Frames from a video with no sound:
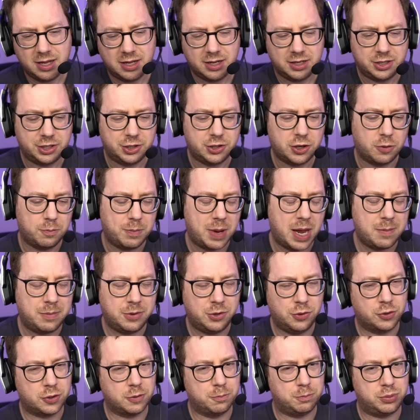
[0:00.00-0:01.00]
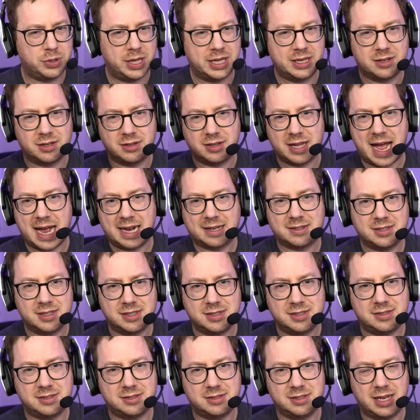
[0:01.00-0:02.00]
you know, maybe you could play
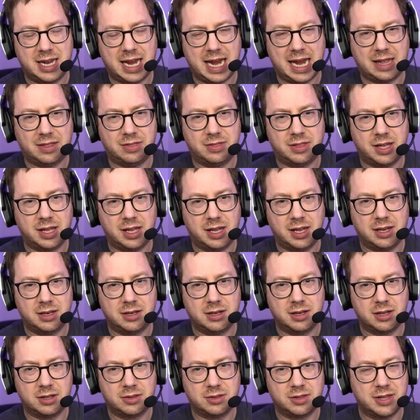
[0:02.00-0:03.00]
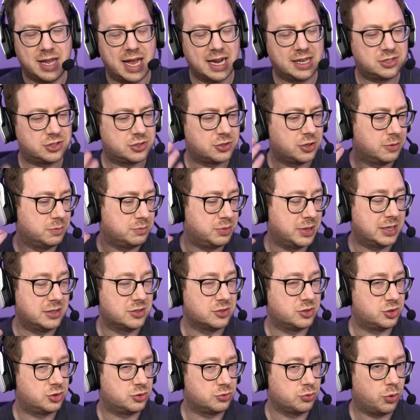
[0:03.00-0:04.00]
Galactus and then next turn play
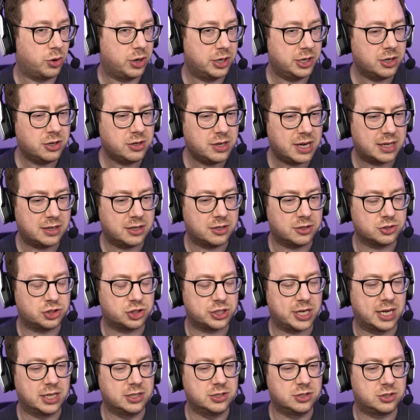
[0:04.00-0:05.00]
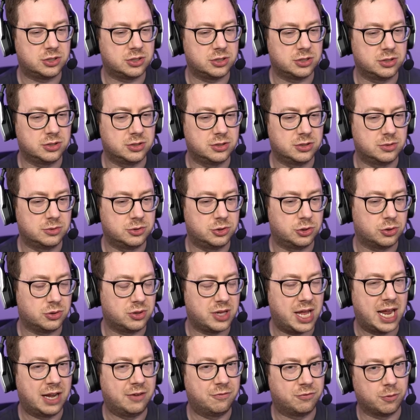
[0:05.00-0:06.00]
Destroyer and it'll change your
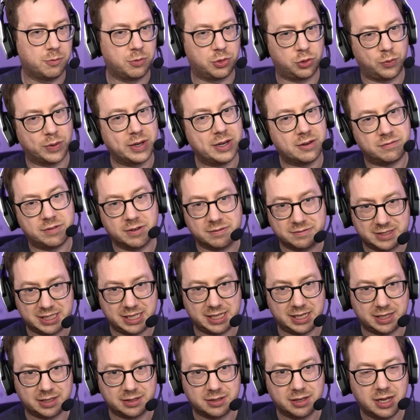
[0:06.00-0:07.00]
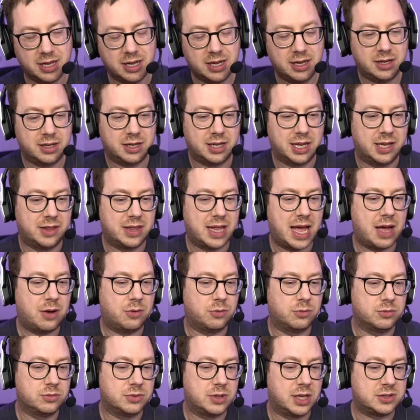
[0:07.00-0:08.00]
lane from 3 to 15. And
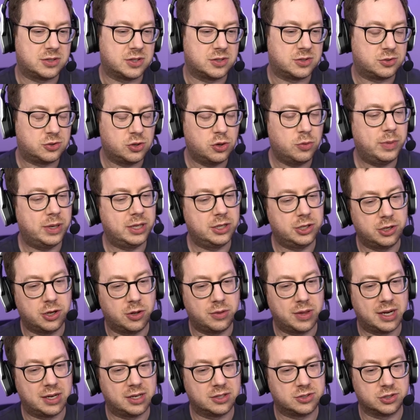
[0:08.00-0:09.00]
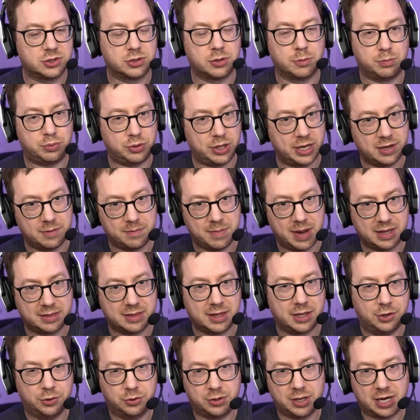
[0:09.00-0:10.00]
that that's assuming you know that it's a good play to make
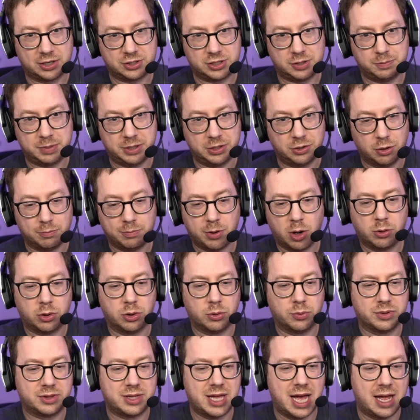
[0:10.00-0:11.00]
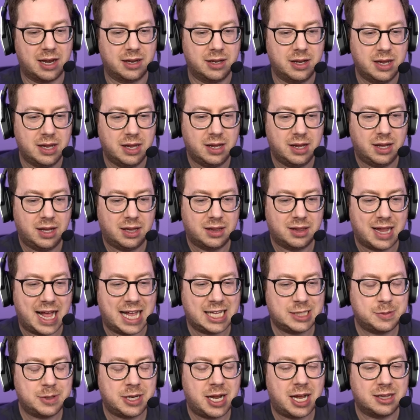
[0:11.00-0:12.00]
that you can actually beat your opponent with that.
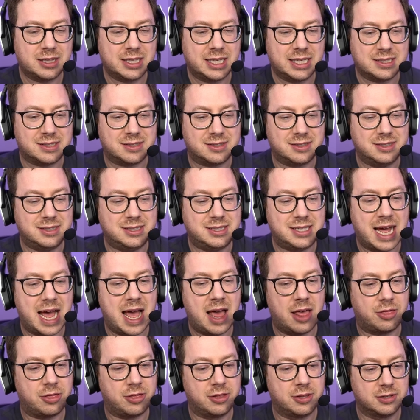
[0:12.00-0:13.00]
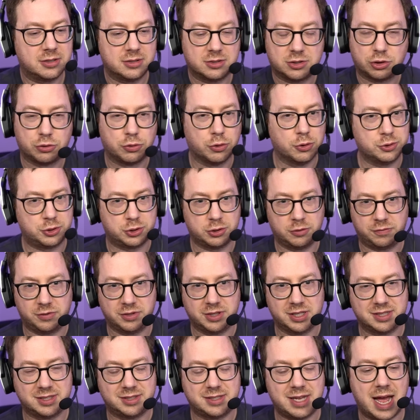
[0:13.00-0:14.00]
Last but not least, Death, crucial for
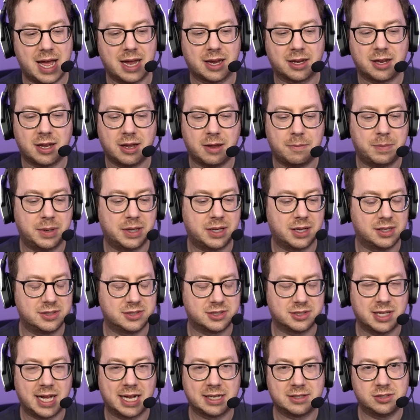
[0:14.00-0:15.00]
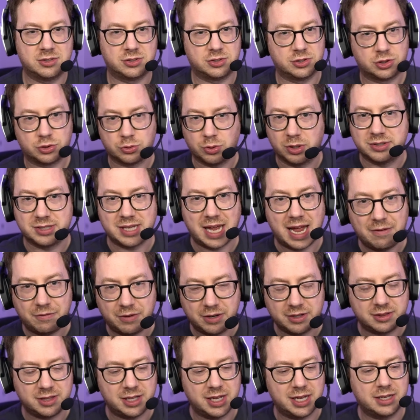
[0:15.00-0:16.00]
this deck because Galactus destroys
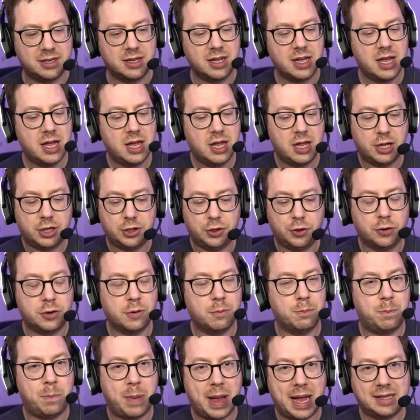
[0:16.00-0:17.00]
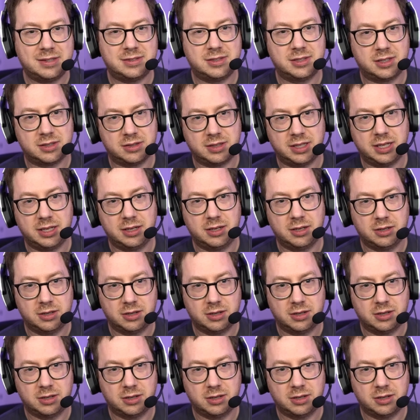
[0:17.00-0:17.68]
everything you can basically